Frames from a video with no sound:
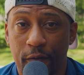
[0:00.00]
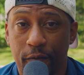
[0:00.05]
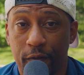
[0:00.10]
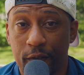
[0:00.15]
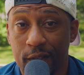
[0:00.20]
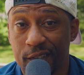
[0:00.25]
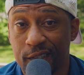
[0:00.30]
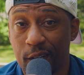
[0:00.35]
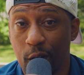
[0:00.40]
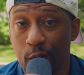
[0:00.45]

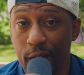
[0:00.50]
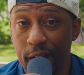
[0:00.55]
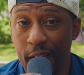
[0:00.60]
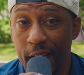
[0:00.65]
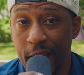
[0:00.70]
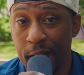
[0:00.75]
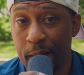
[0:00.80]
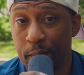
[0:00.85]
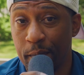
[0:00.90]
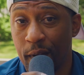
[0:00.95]
for
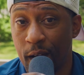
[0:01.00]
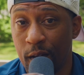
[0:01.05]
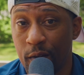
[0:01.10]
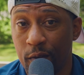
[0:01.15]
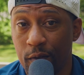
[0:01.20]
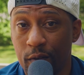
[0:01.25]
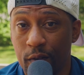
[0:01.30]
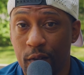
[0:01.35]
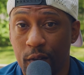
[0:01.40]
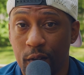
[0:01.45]
Sony
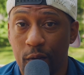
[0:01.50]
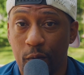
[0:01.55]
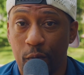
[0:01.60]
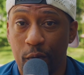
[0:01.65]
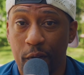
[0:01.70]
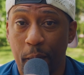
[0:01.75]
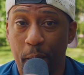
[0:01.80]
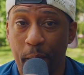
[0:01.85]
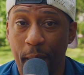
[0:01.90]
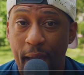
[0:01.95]
E-mount
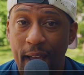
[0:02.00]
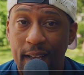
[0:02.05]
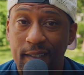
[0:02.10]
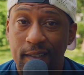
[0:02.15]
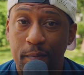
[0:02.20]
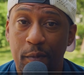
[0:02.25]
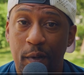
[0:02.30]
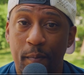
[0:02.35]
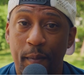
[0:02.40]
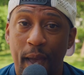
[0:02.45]
with a
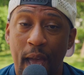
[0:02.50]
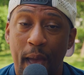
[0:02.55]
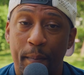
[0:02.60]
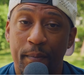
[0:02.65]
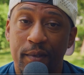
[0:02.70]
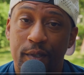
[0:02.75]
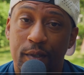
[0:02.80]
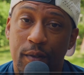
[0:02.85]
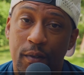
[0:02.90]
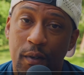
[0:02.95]
maximum
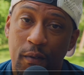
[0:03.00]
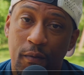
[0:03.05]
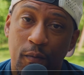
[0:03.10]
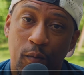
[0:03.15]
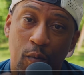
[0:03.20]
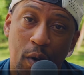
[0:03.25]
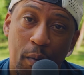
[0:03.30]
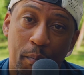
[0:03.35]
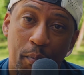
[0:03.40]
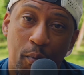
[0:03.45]
aperture of
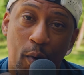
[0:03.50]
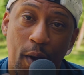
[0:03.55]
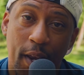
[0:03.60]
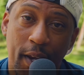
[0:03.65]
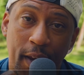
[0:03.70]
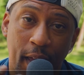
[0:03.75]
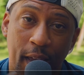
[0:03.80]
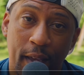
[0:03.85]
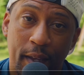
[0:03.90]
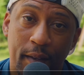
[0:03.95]

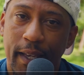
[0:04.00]
1.8.